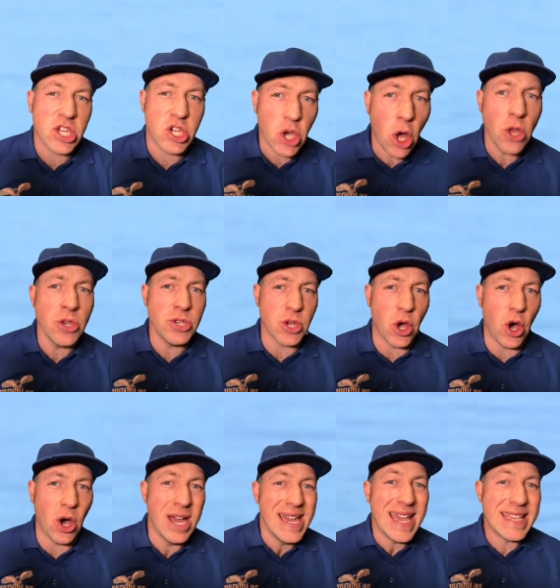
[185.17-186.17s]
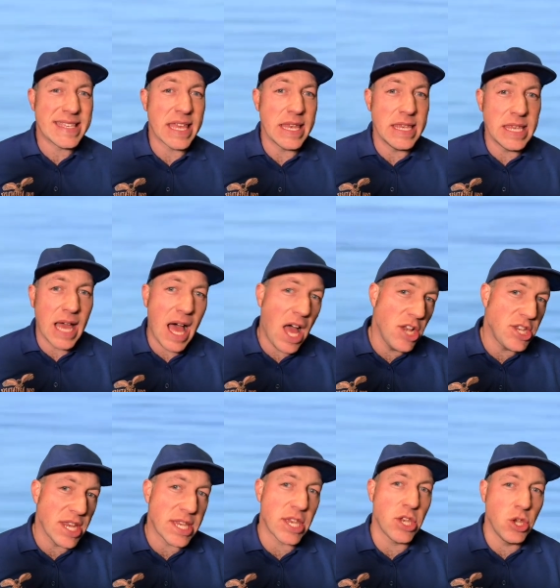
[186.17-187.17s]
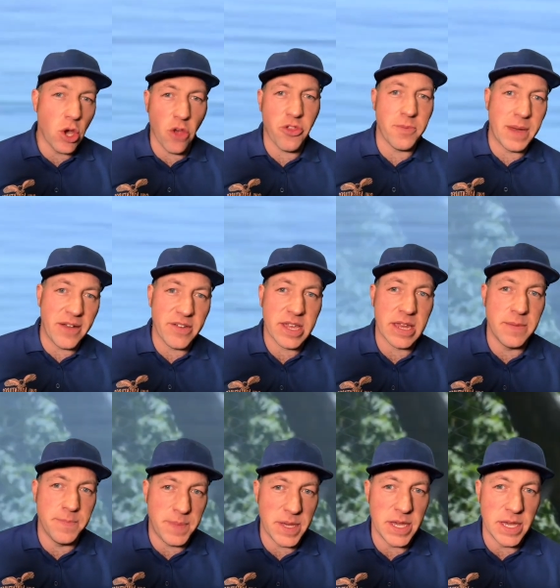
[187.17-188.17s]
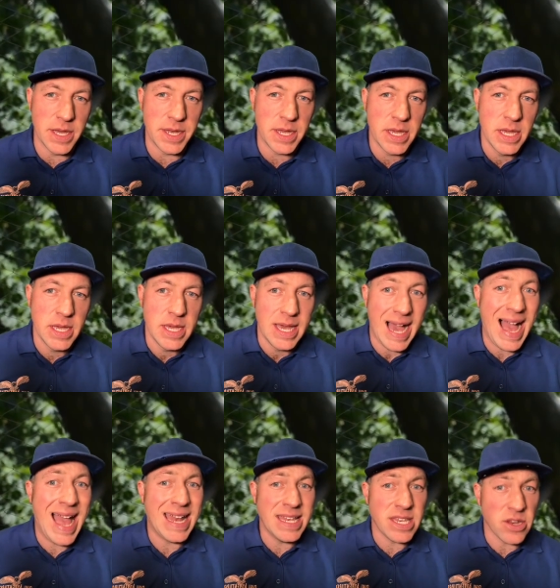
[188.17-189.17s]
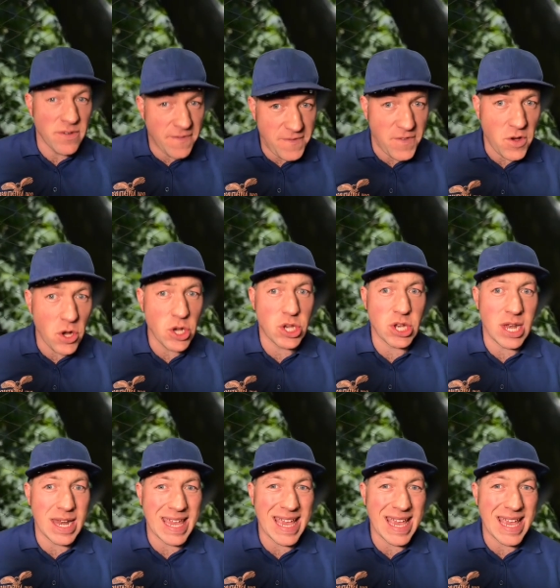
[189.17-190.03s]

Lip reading: condor is the largest North American bird and unfortunately